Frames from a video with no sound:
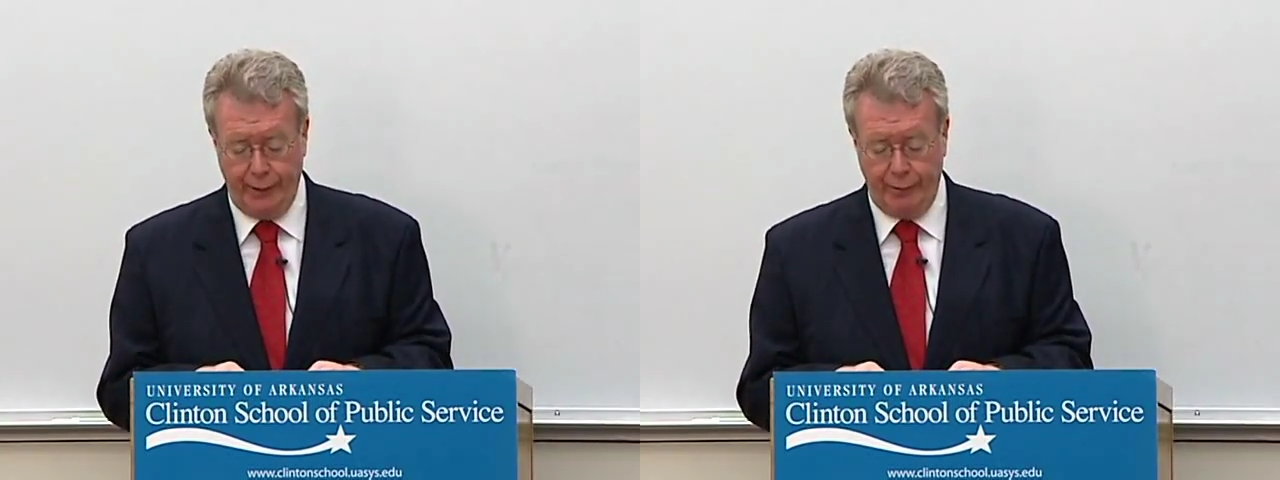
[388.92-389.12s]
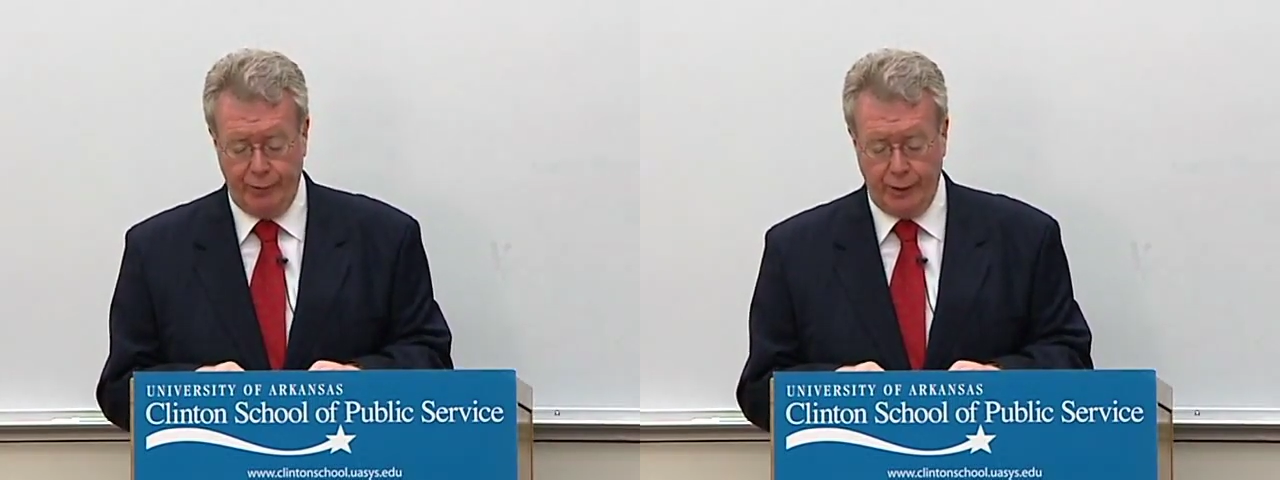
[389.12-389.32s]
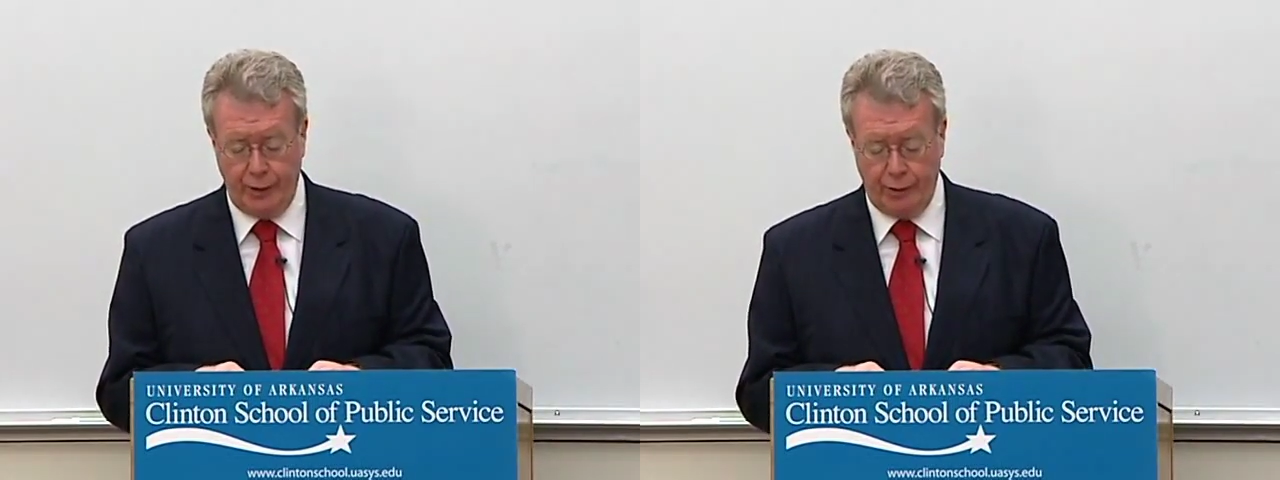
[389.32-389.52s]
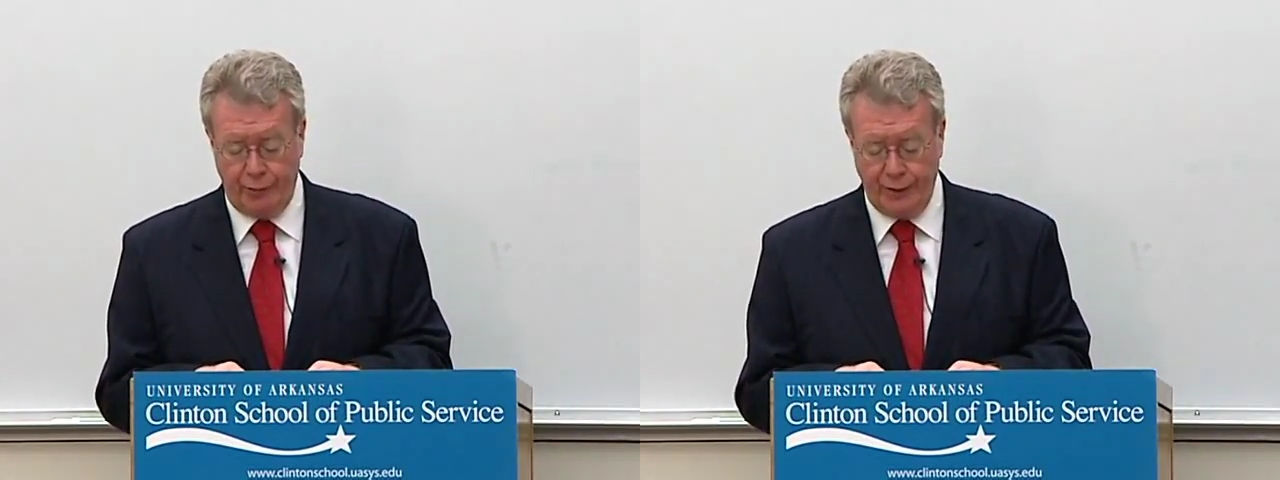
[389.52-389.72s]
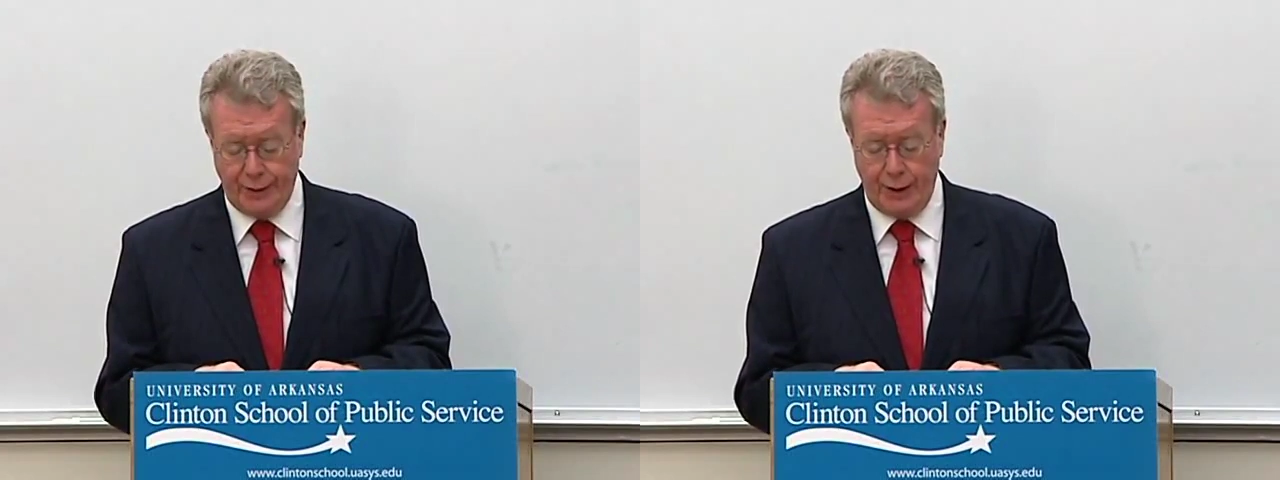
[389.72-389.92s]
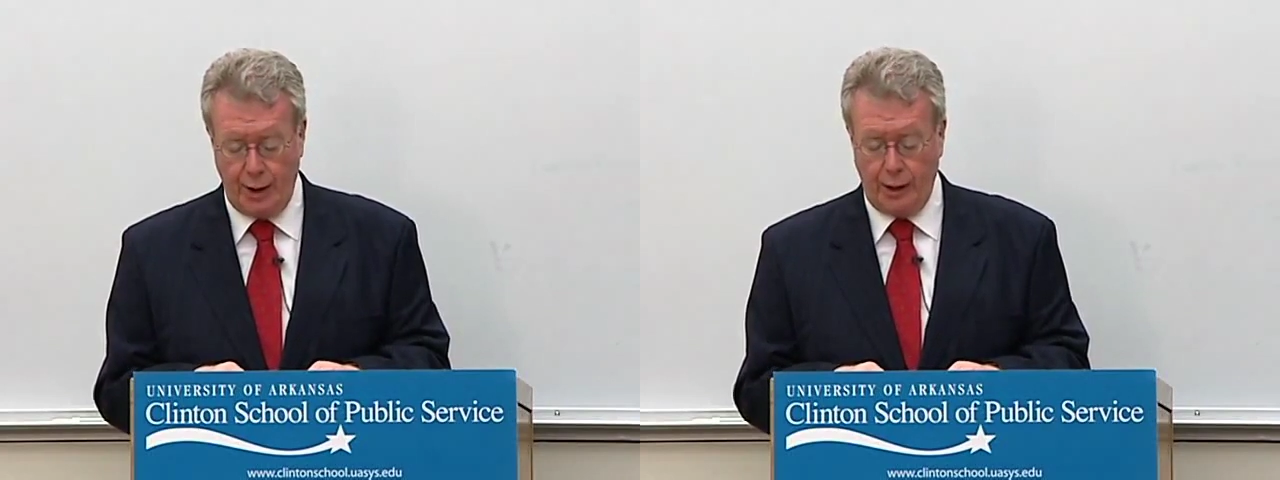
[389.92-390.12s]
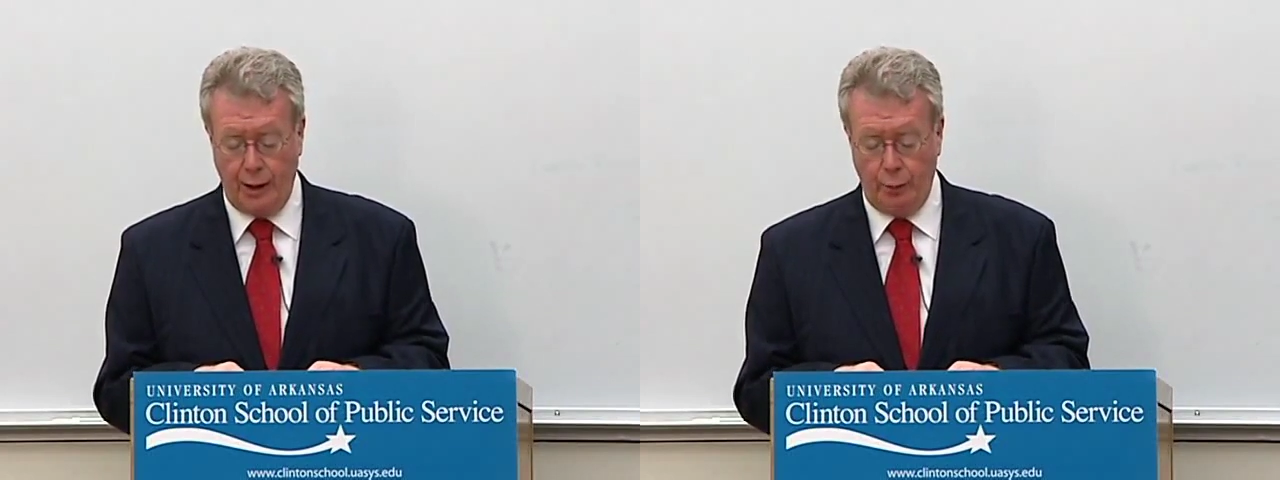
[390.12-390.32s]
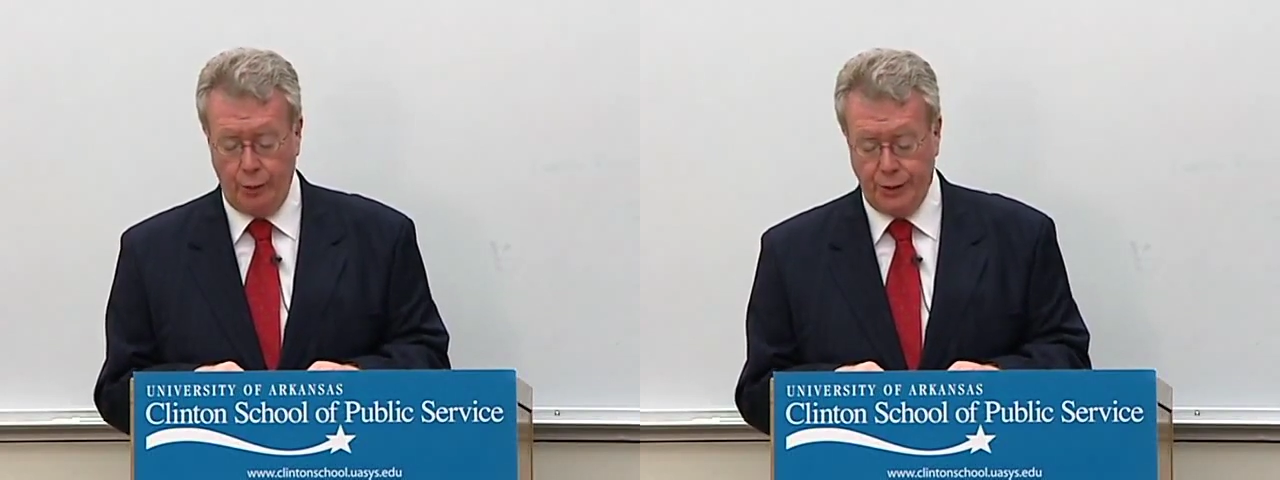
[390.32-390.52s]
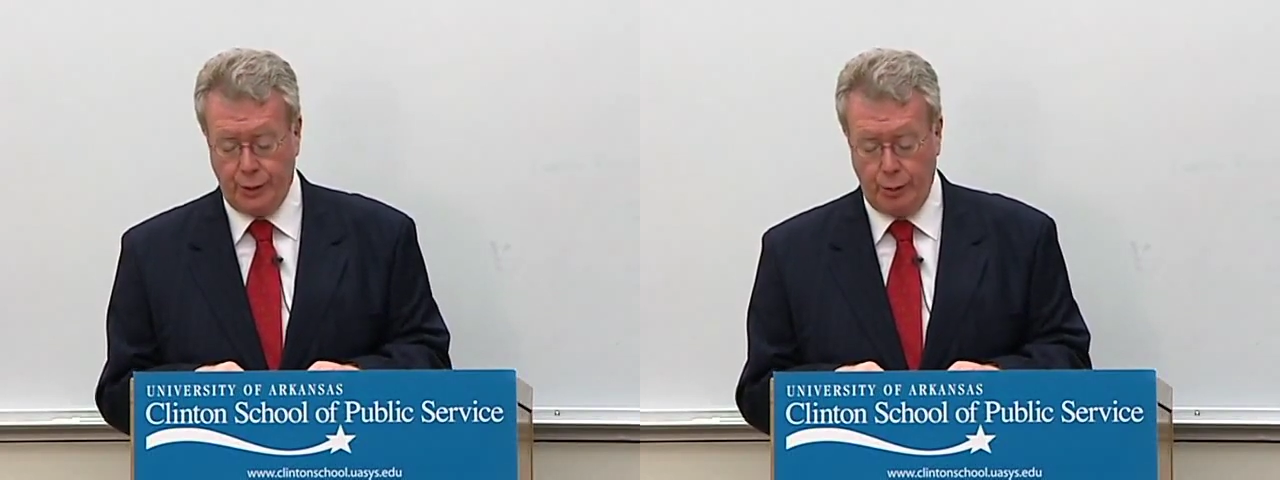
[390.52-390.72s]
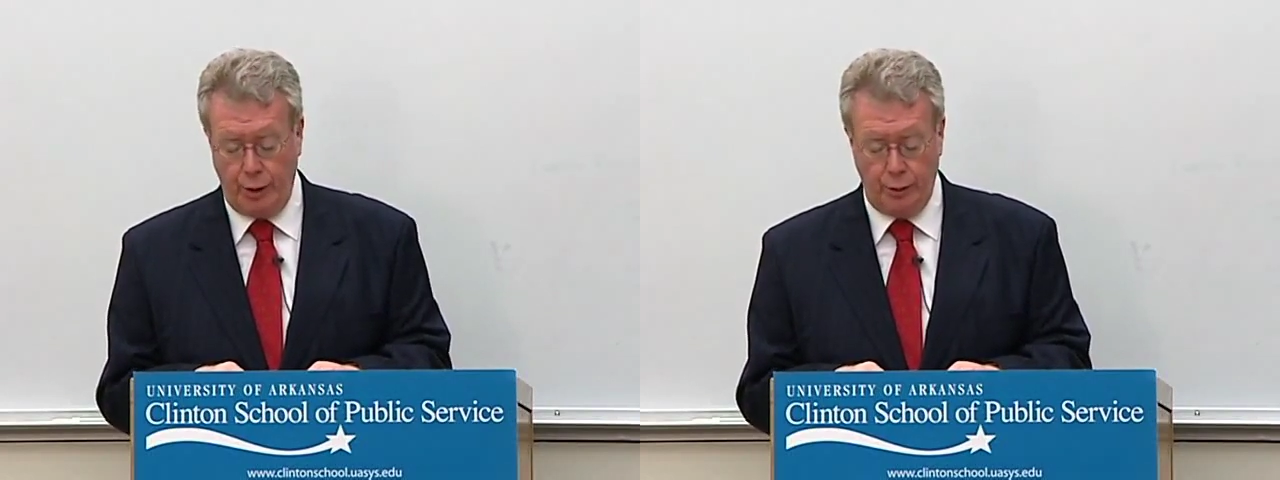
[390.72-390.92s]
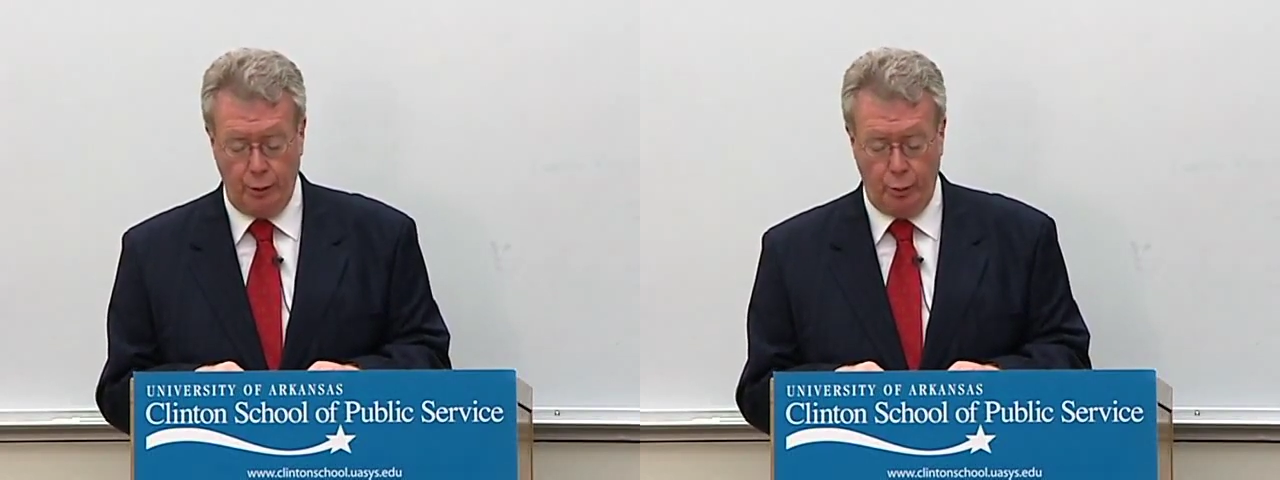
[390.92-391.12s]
Philadelphia's cargo was, quote,